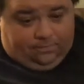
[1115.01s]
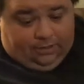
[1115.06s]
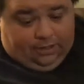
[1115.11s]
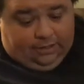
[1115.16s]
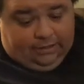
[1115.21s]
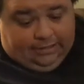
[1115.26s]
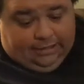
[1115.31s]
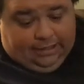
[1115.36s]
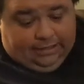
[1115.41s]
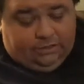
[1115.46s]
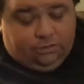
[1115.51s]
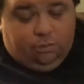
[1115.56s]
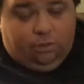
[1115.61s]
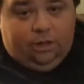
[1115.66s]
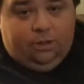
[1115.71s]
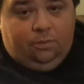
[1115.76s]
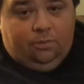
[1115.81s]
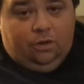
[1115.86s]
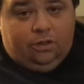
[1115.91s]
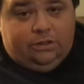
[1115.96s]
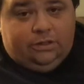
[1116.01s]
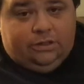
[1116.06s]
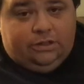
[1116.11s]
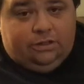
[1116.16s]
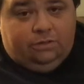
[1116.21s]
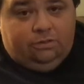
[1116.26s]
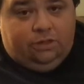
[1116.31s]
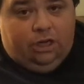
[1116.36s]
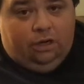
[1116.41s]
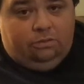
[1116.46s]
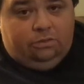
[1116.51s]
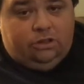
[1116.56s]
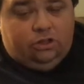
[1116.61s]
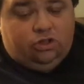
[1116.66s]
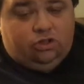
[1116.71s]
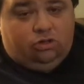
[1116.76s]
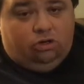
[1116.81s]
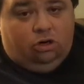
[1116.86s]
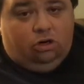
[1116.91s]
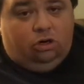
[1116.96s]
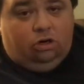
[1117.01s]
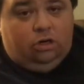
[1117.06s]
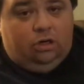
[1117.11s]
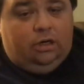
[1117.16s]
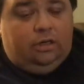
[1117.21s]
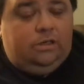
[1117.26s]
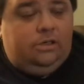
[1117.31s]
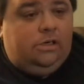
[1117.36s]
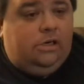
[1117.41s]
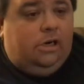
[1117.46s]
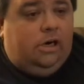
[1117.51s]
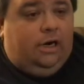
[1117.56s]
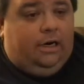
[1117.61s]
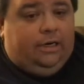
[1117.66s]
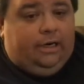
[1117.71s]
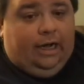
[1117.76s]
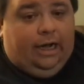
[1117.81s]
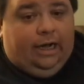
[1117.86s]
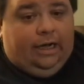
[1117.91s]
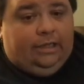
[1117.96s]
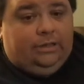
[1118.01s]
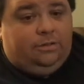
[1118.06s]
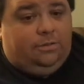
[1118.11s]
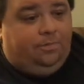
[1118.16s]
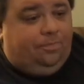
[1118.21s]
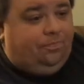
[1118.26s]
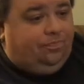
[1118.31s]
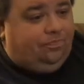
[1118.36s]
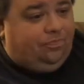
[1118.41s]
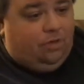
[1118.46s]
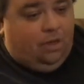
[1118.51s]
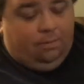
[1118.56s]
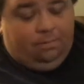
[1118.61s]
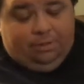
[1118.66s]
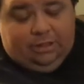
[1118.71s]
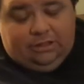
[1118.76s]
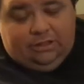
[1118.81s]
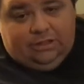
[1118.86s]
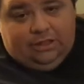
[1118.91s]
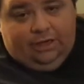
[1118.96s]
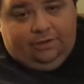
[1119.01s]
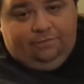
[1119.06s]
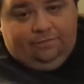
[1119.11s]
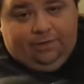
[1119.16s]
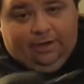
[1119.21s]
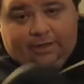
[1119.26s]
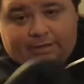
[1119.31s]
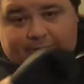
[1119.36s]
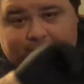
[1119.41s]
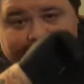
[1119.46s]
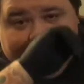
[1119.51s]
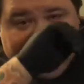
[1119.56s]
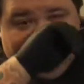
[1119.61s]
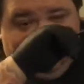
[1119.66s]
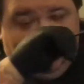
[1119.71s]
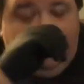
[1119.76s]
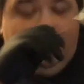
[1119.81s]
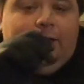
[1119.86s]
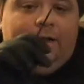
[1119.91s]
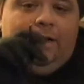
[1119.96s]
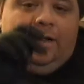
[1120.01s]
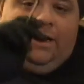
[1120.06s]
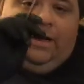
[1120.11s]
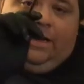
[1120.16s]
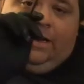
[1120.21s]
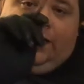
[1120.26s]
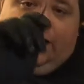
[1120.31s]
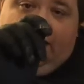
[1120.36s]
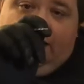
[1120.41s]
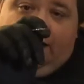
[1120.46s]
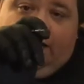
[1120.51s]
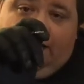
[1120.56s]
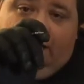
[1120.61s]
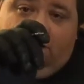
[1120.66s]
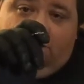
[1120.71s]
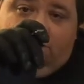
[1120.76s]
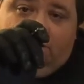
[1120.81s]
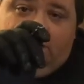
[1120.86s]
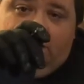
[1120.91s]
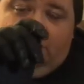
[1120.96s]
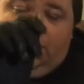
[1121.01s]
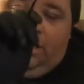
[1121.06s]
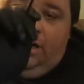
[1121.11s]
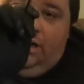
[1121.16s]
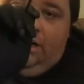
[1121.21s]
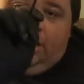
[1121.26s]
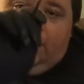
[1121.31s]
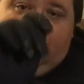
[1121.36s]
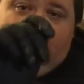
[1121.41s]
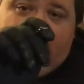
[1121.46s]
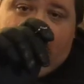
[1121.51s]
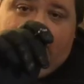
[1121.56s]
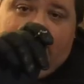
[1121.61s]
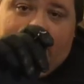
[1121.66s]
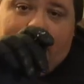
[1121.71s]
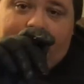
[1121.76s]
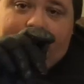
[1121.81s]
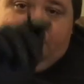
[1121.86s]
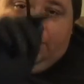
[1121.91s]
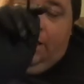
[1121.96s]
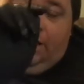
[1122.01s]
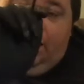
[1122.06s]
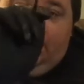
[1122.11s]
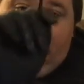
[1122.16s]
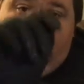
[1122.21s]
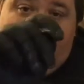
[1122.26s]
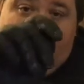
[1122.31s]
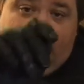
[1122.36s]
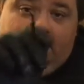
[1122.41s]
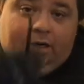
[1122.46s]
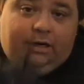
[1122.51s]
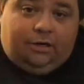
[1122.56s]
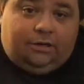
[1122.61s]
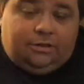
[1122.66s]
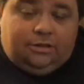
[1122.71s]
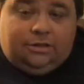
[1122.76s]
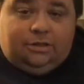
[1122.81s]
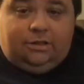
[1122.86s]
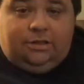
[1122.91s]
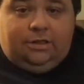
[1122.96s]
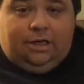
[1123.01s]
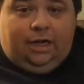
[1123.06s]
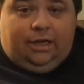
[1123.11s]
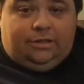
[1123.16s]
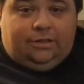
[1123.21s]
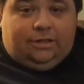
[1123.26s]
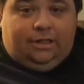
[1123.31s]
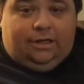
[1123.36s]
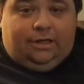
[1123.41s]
day 21 still going strong. Guys, be safe out there. Get healthy, get happy, and I'll see you guys.